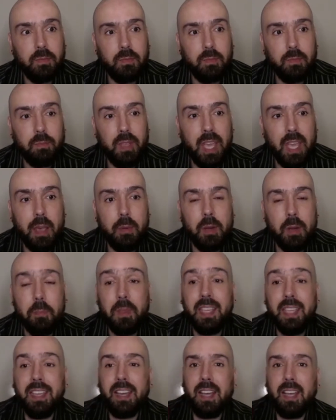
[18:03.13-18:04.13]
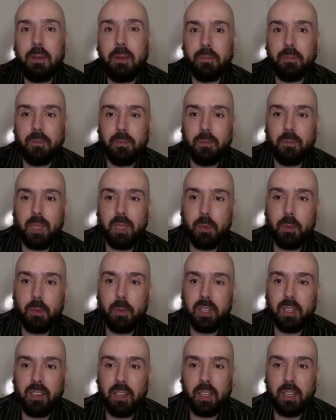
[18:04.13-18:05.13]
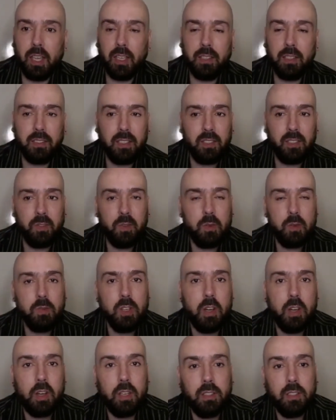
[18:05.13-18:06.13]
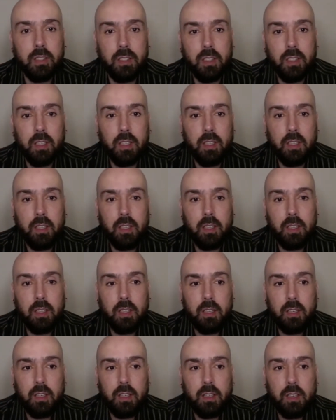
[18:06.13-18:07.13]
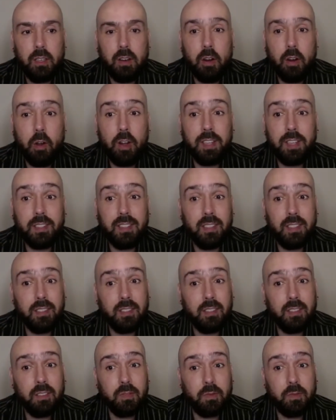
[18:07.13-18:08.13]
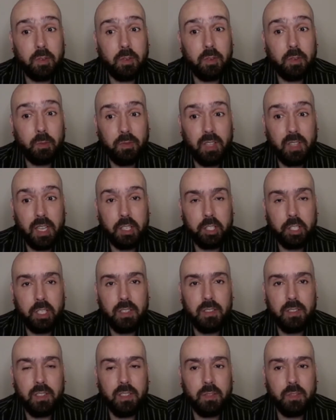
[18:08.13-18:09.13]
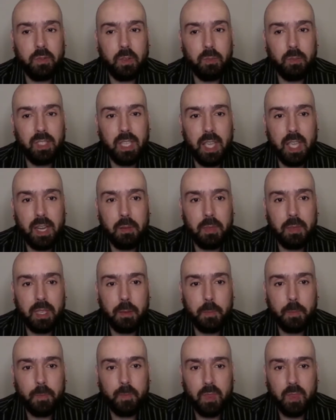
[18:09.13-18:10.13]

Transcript: be able to pick it up, be able to see, okay, is this from God or is this from the flesh? Is this from the enemy?